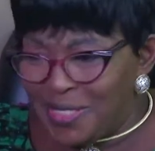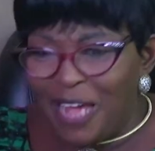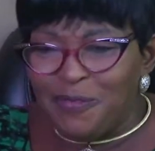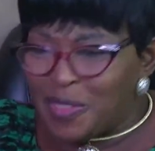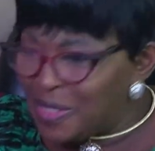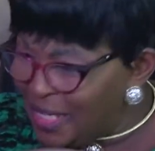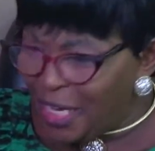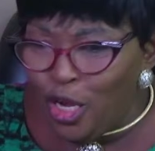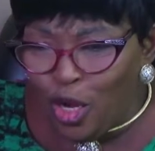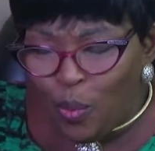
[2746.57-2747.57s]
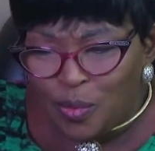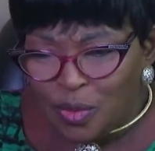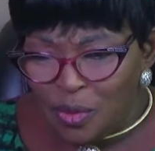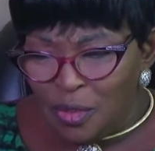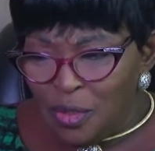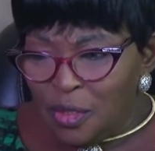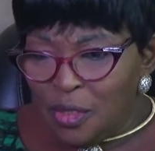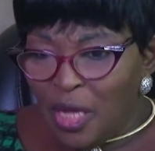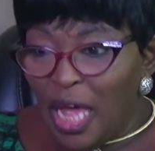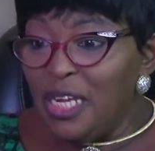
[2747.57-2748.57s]
I've seen a lot.
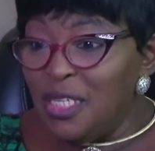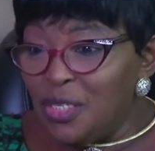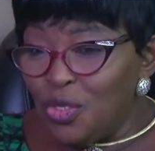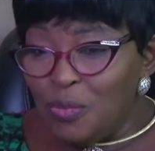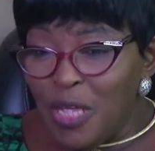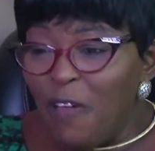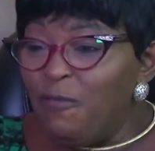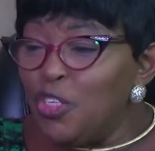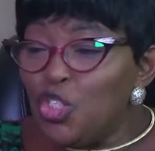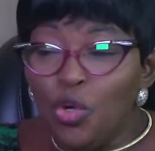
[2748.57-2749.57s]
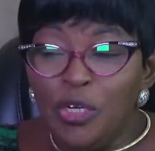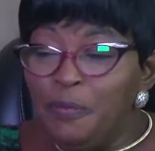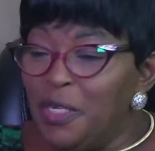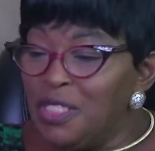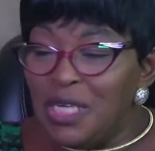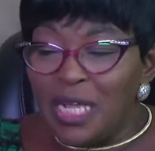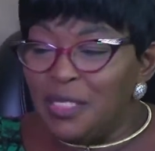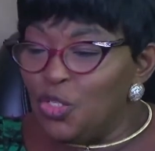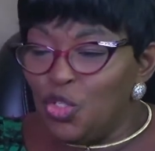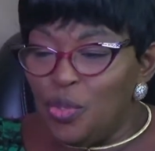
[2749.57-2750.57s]
And listen to me, every story building has a
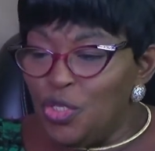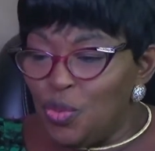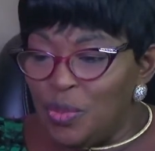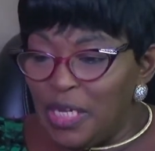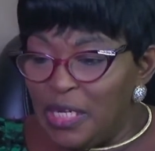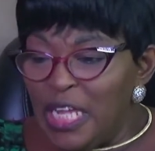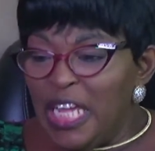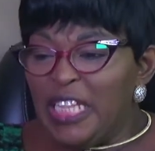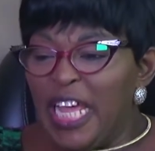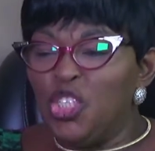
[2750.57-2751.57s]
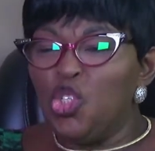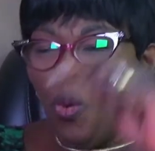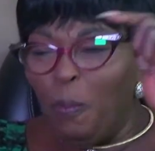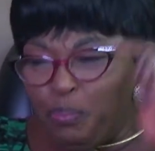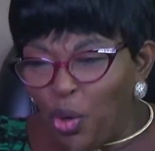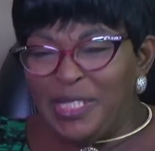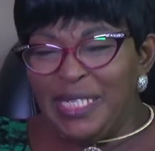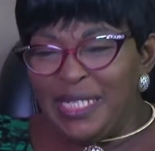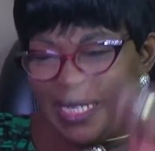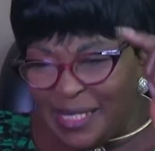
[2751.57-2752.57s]
story to tell. There's nobody in
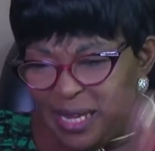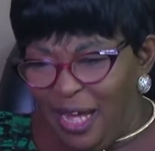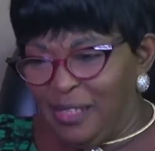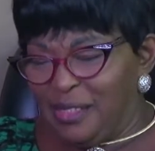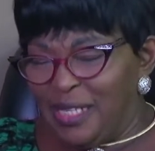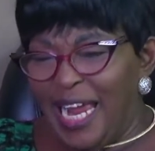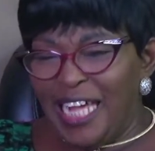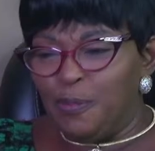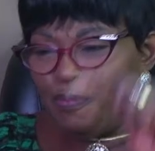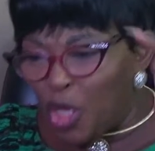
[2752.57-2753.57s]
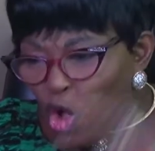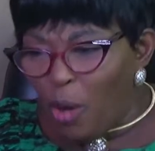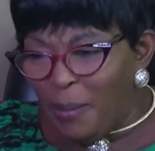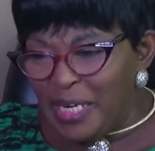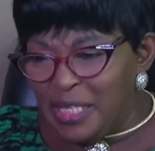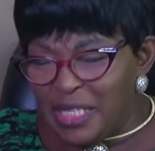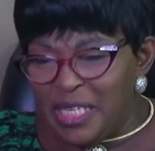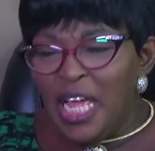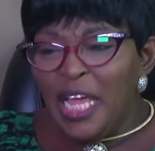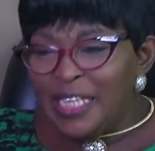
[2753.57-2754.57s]
this earth that has become anything
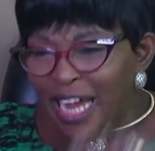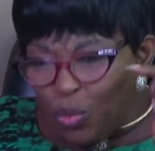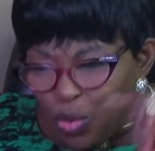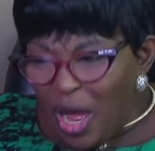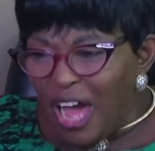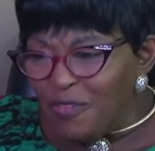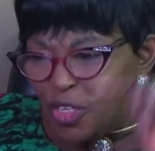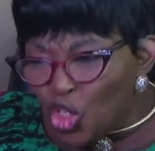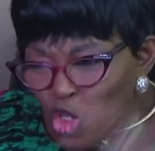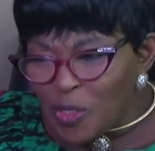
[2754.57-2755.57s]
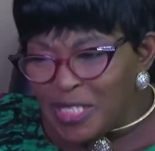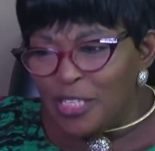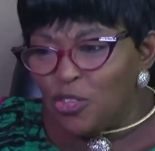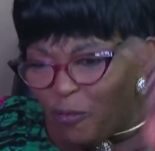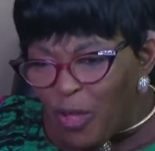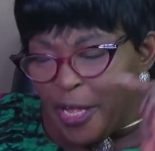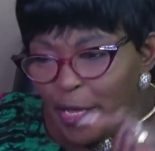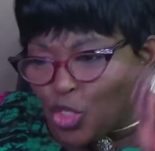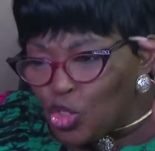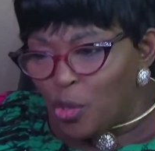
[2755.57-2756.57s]
that will not have a success of a
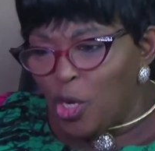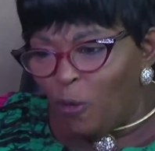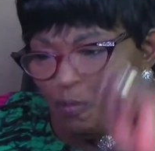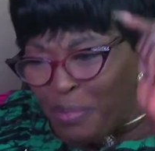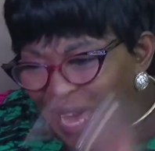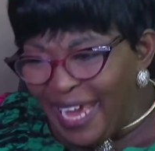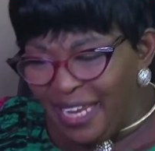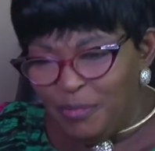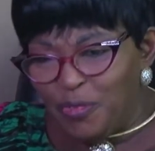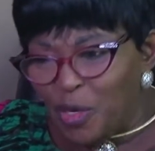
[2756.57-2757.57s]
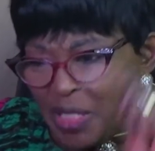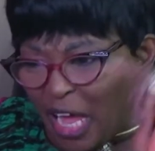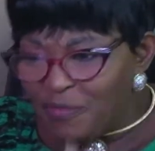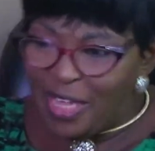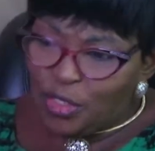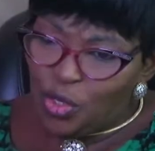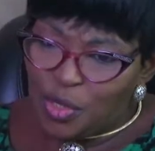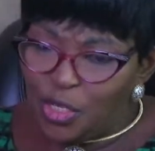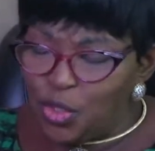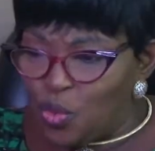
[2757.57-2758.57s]
story of pain before they have their
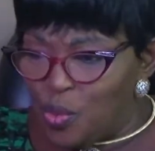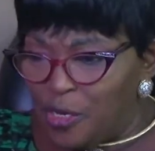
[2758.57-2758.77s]
success story.